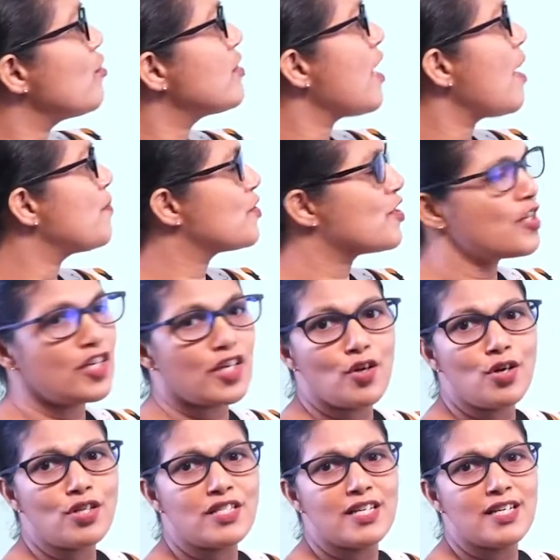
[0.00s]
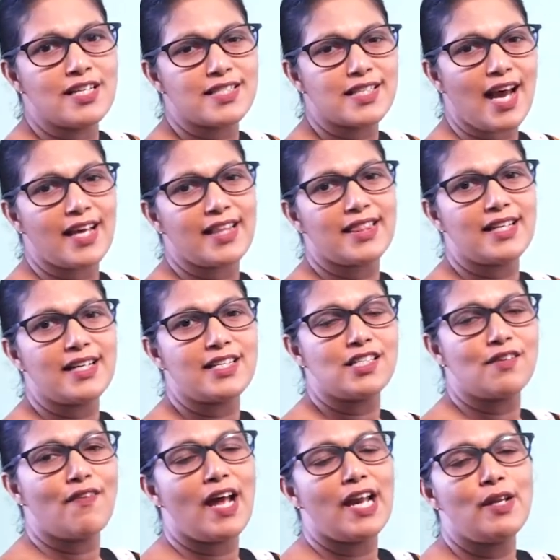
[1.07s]
substitute sin 30
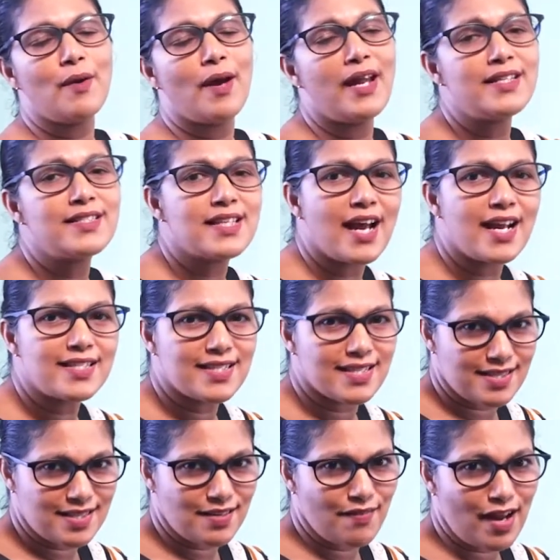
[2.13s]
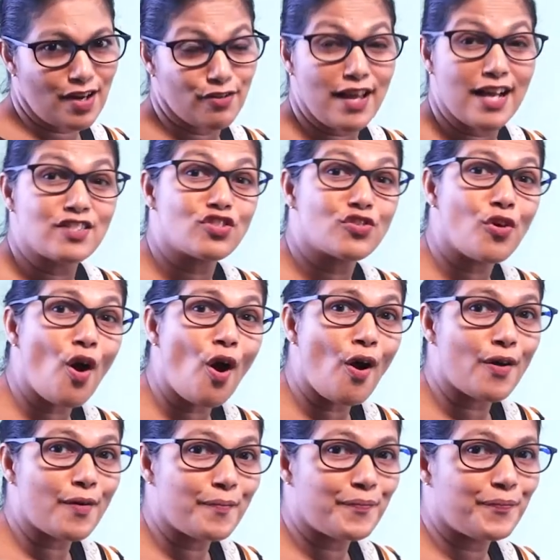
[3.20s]
value and sin 60 value. That's
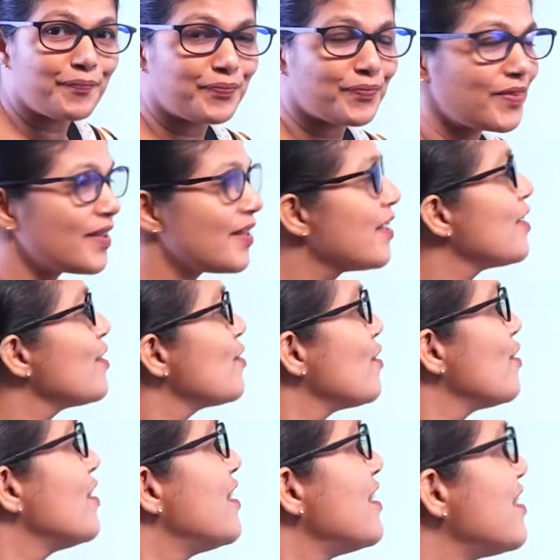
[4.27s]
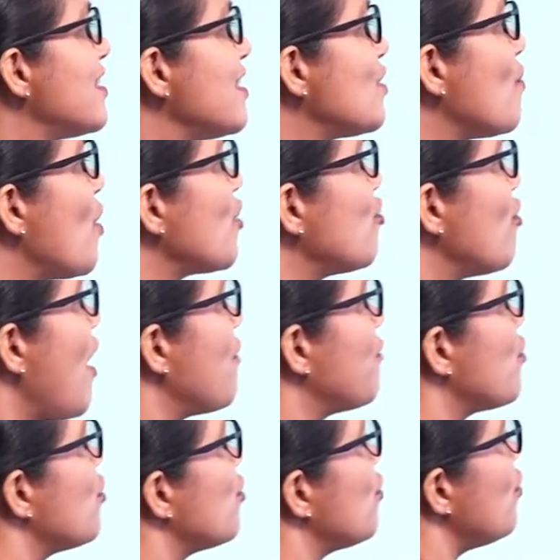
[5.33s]
wrong. So this is what you have to
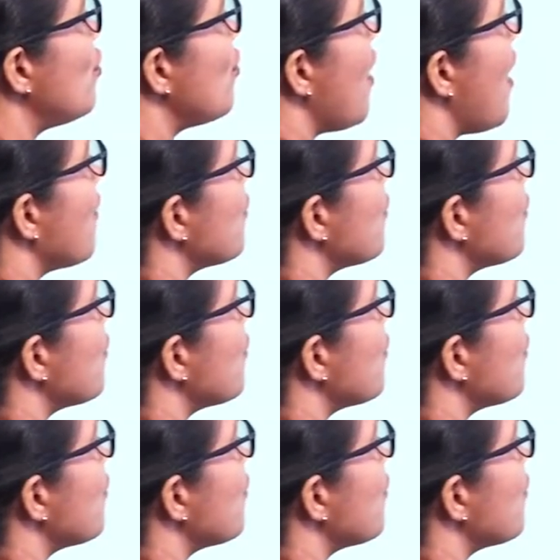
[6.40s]
do. You have